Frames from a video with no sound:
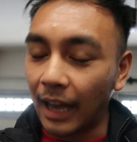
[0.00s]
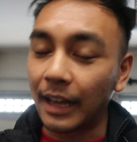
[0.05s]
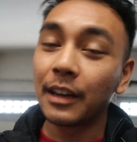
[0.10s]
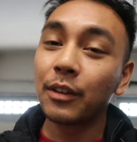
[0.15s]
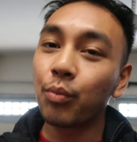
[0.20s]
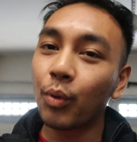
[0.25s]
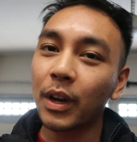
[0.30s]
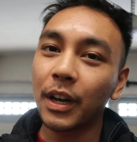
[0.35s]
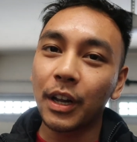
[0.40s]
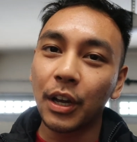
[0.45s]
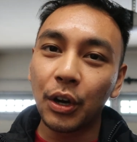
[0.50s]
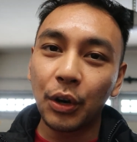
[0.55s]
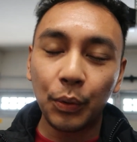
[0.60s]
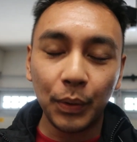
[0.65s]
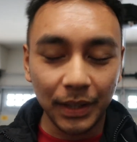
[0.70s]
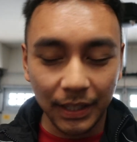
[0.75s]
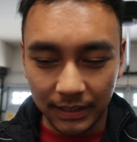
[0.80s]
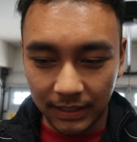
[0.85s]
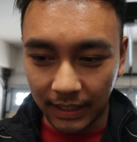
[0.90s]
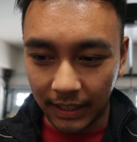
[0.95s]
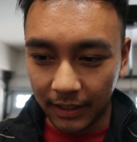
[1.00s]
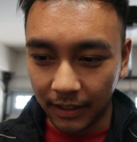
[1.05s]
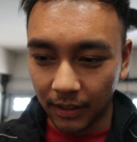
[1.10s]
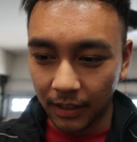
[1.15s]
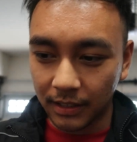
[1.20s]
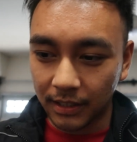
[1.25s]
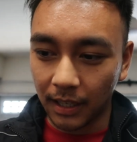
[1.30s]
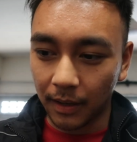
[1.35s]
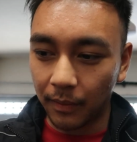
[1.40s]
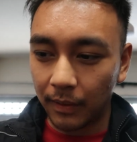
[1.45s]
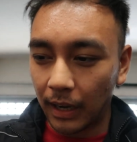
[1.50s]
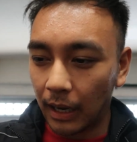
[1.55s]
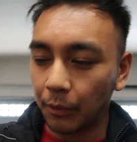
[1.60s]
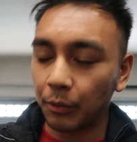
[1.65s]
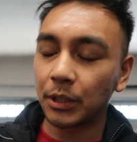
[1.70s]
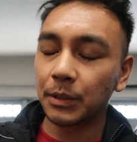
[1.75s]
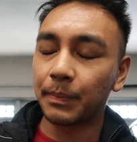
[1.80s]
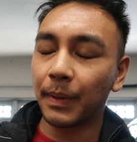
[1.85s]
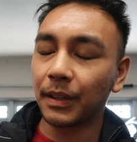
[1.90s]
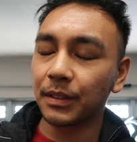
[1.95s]
I did want to go with the TE37.
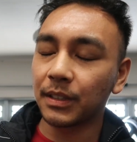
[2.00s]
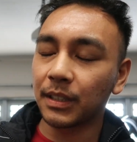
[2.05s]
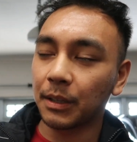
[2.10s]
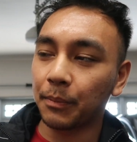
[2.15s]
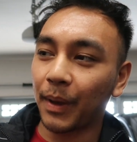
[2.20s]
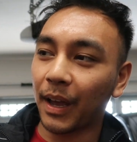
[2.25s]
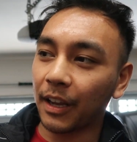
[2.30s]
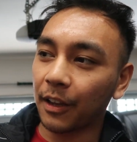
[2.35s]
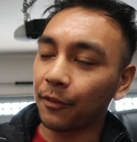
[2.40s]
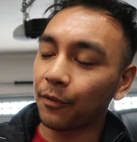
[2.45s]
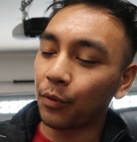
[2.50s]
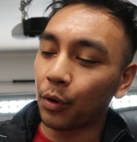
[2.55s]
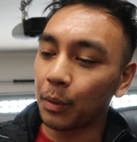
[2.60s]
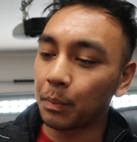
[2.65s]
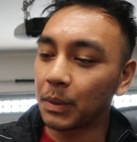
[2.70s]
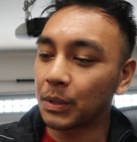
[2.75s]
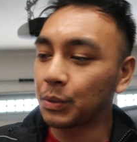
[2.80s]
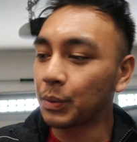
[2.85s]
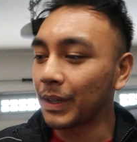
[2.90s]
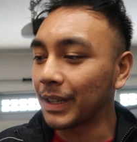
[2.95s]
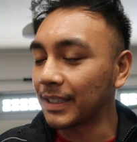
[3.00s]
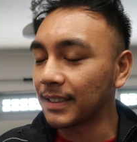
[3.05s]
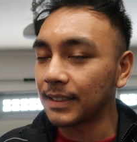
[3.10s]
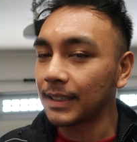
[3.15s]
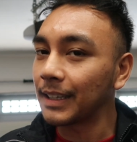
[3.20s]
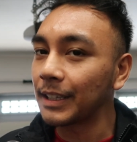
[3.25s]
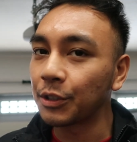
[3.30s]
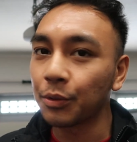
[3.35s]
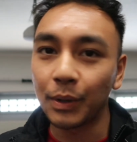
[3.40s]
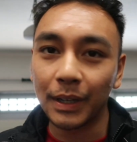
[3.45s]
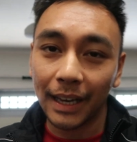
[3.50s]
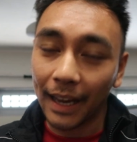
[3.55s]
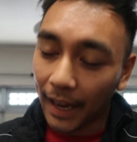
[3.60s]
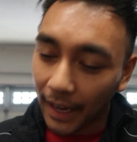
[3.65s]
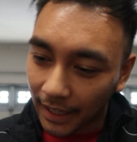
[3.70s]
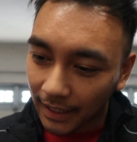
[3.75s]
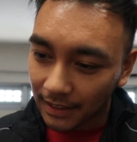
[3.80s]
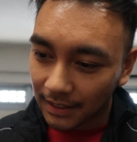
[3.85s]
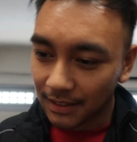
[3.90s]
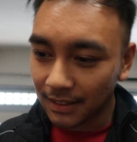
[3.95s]
I was bouncing back and forth between the
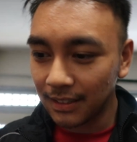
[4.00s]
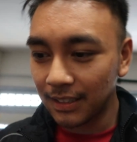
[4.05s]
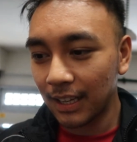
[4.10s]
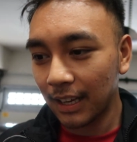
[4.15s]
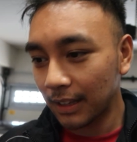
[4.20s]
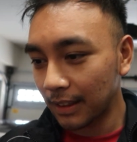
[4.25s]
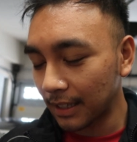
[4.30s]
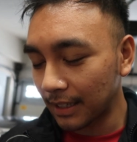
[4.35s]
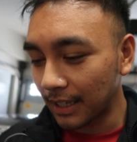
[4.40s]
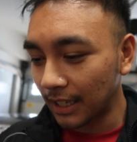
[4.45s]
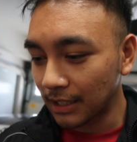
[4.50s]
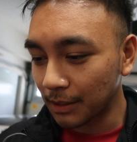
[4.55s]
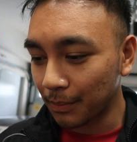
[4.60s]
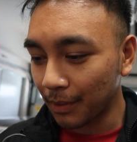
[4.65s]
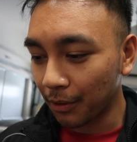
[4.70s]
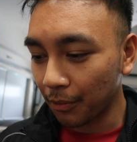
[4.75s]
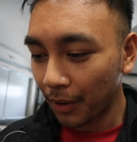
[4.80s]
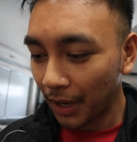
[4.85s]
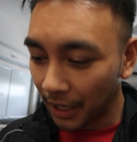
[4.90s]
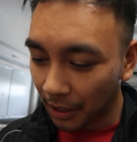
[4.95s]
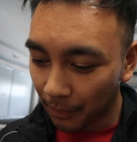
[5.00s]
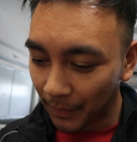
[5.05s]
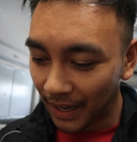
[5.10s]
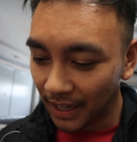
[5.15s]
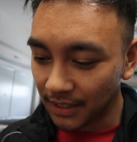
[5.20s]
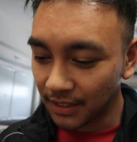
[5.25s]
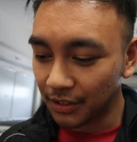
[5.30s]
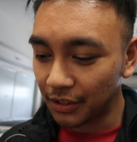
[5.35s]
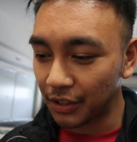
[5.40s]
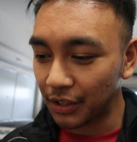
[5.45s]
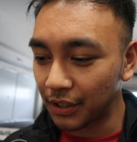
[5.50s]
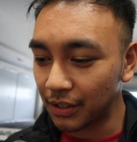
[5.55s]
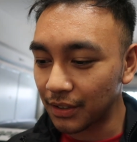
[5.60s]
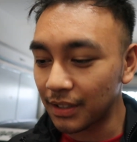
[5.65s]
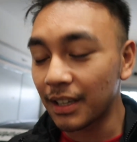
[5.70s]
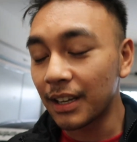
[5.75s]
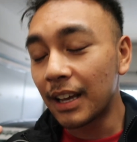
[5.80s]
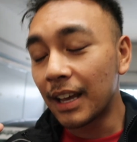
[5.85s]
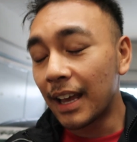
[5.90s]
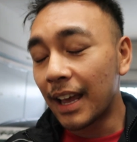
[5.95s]
CE28s, the Desmond Rega Masters,
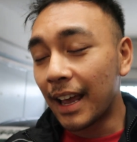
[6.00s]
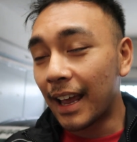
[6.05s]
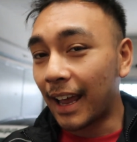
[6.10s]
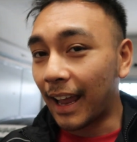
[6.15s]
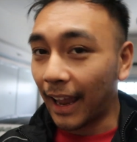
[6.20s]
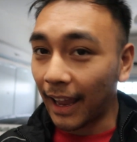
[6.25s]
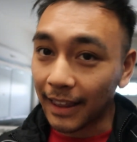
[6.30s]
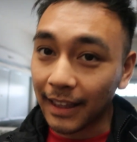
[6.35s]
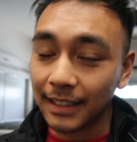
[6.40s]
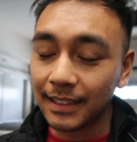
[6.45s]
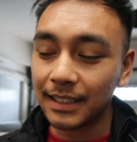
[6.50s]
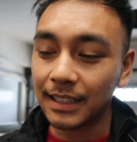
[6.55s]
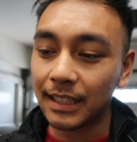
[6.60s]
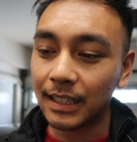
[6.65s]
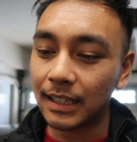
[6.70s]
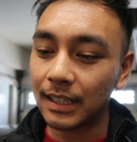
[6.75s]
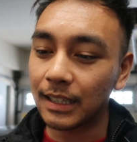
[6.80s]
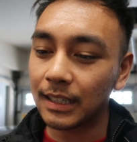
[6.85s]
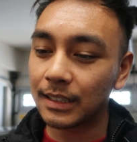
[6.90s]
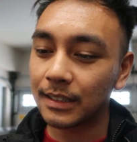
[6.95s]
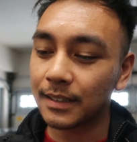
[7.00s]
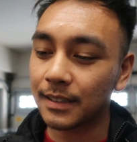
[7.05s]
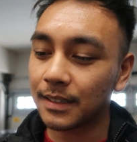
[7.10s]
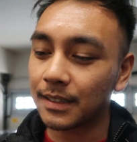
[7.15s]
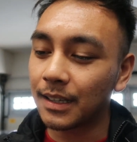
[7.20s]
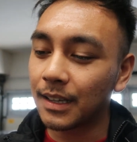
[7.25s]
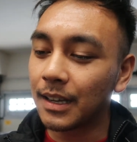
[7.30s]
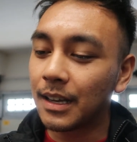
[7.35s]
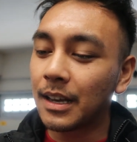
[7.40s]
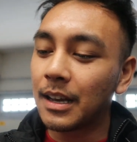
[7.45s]
and the TEs.